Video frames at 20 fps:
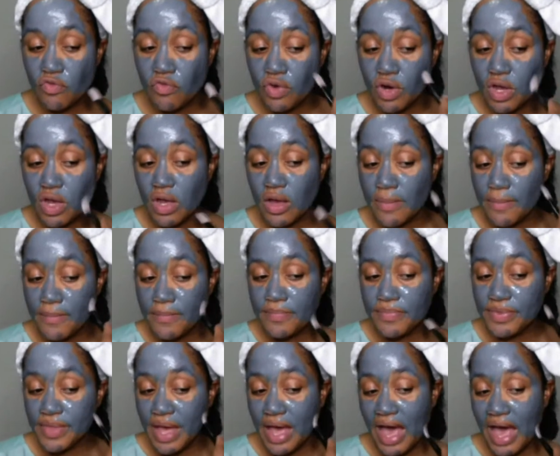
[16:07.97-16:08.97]
from
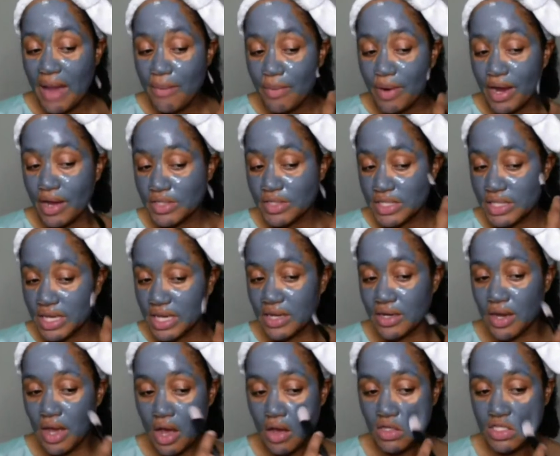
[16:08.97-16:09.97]
the eyebrow skin
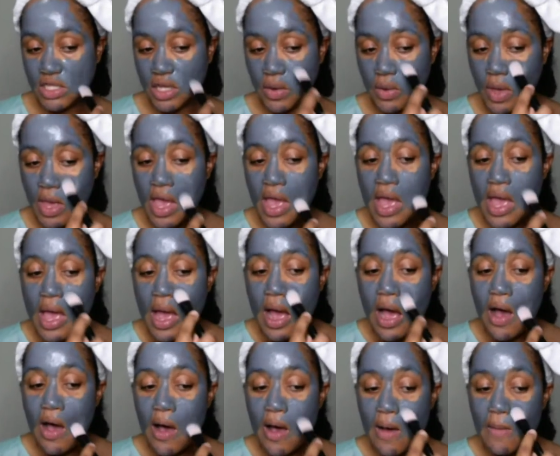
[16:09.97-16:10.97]
also?
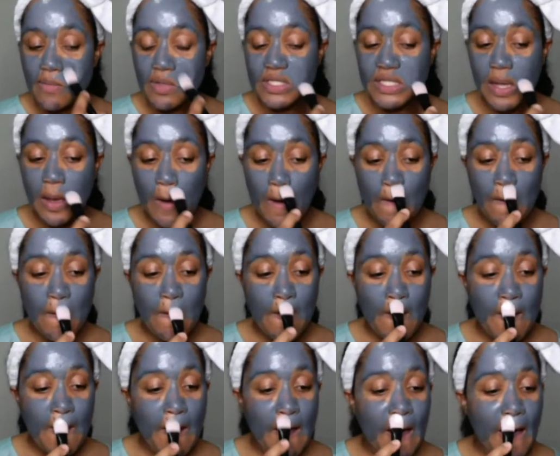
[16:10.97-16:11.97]
So
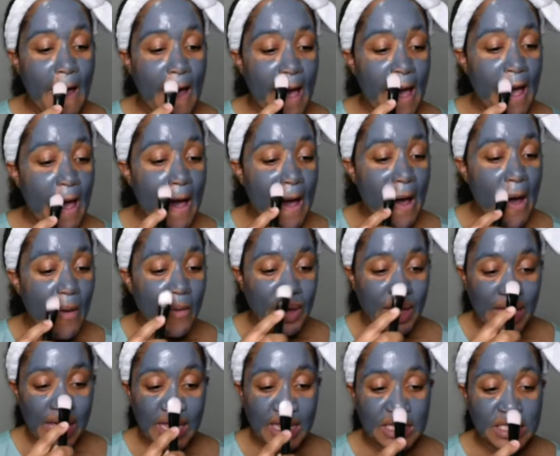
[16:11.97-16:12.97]
I
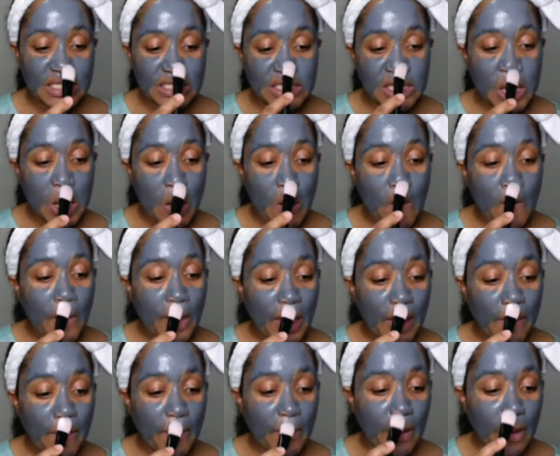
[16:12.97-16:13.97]
always tell
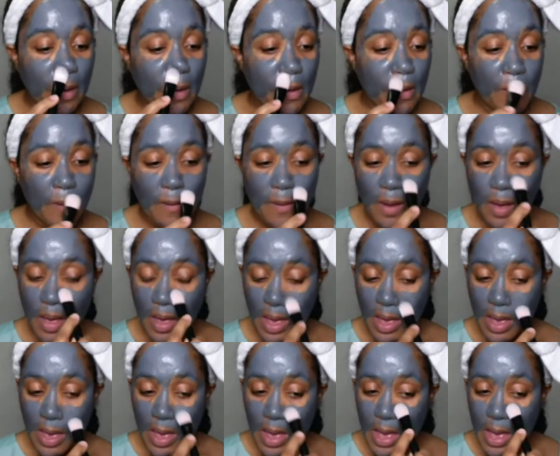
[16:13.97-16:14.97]
people
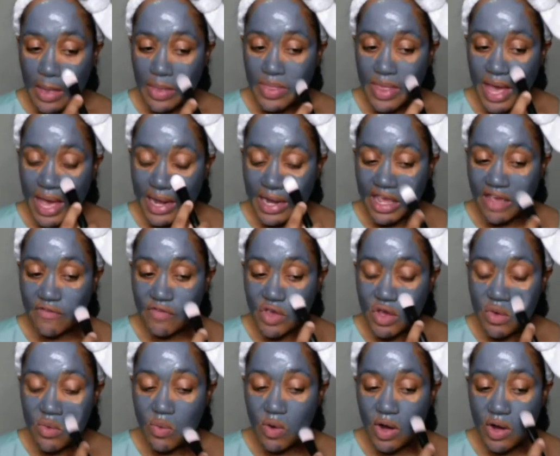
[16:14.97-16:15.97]
that if
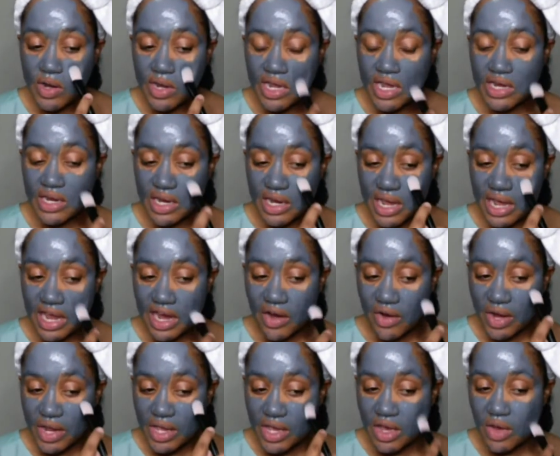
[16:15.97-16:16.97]
you work in an
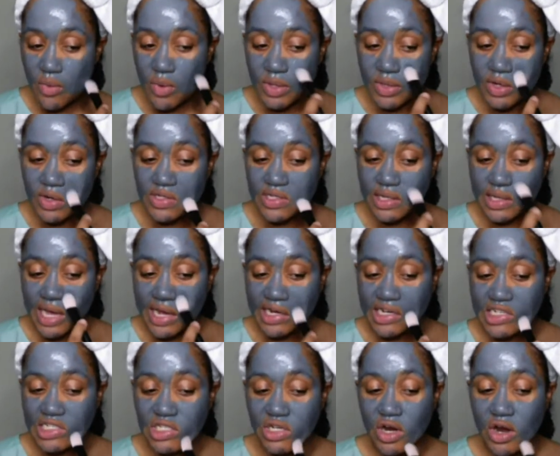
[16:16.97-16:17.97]
area where there's a lot of
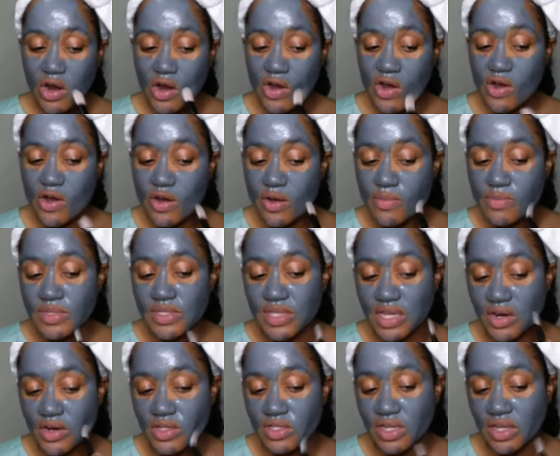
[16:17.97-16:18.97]
germs,
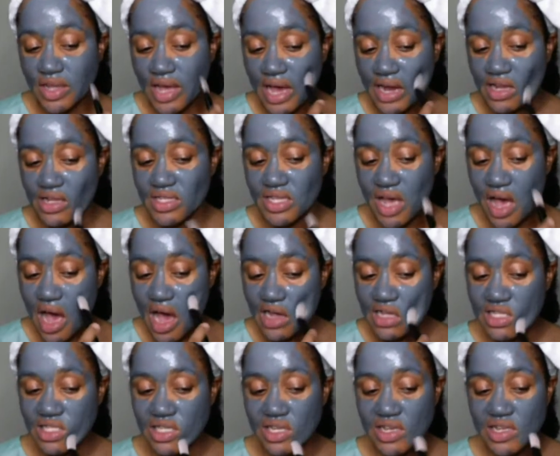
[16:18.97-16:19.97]
there's a lot of
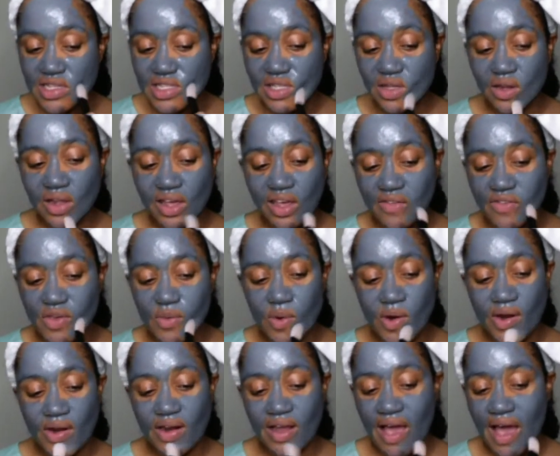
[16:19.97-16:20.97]
toxins. So, like if you
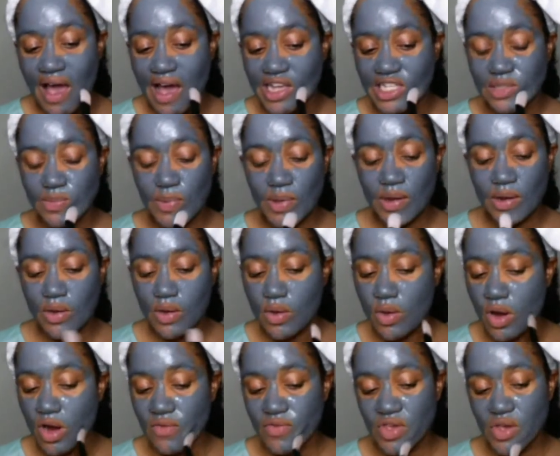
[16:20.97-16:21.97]
work in a hospital,
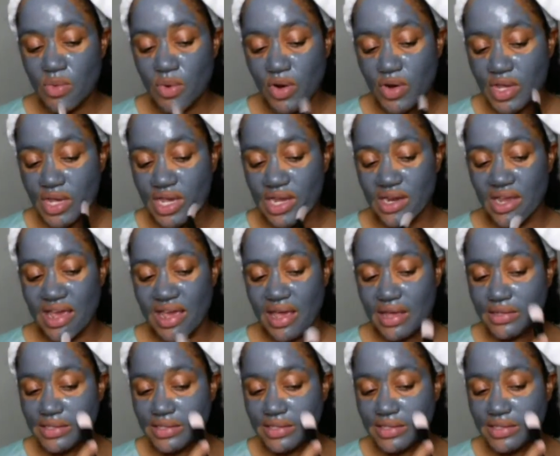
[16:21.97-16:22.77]
or if you work in a